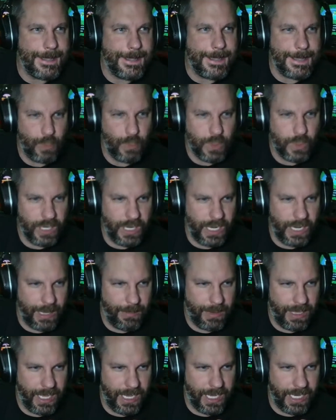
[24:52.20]
Where
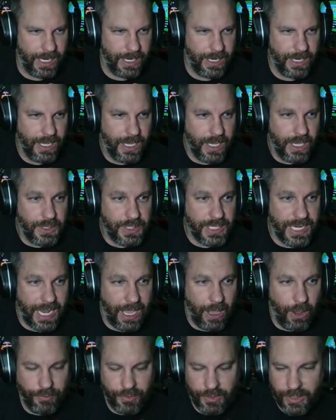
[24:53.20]
am I here? So
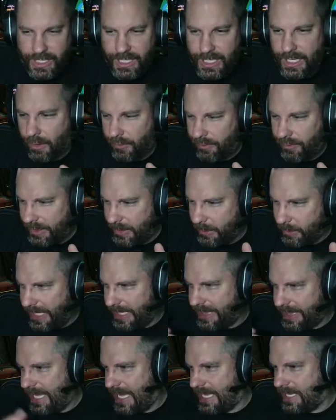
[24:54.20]
yeah, hopefully we'll
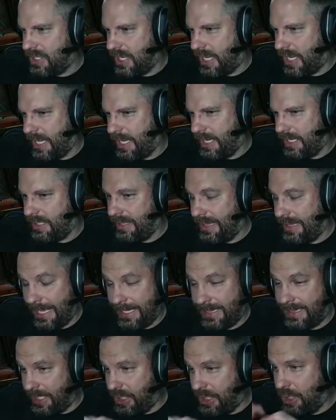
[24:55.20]
get that.
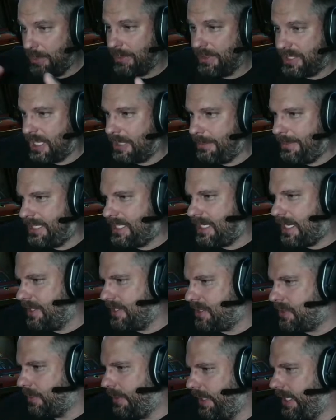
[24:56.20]
That Q*bert's going to be done
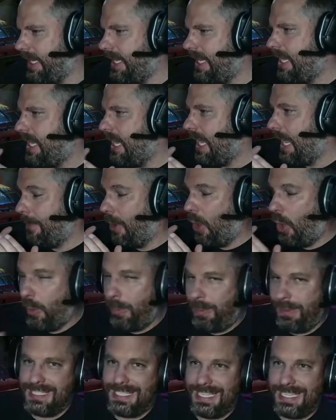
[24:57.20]
this week. I'm
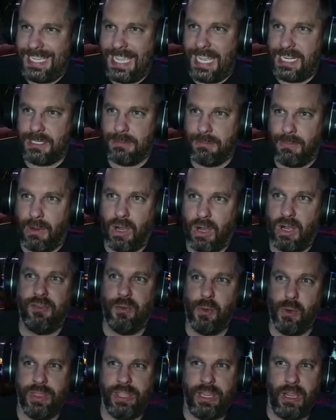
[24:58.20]
hoping to get it to Mark
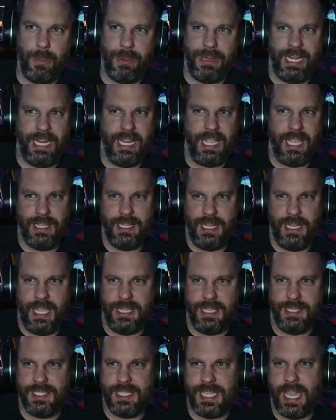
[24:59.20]
for the opening
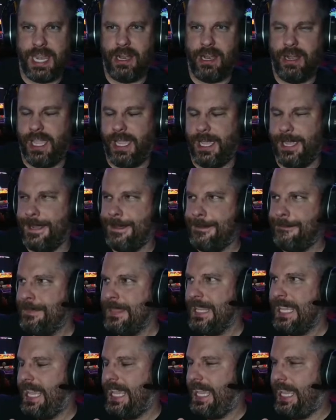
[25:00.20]
on Saturday.
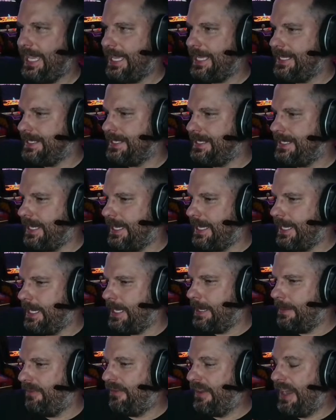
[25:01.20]
And
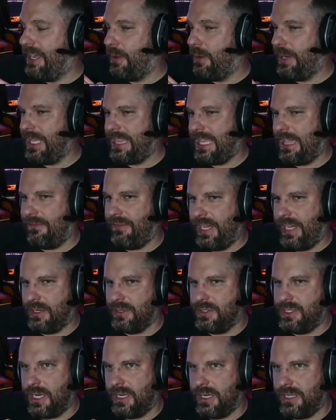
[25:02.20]
if I don't get that
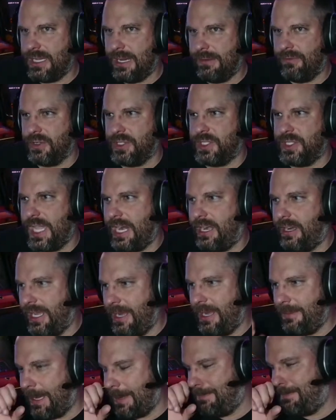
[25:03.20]
video done in time for
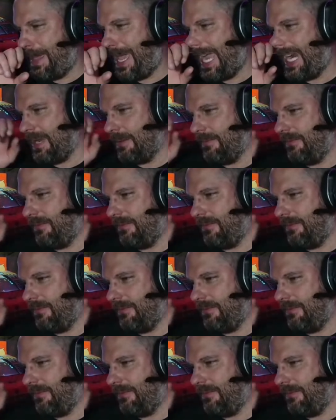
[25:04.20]
Saturday, my backup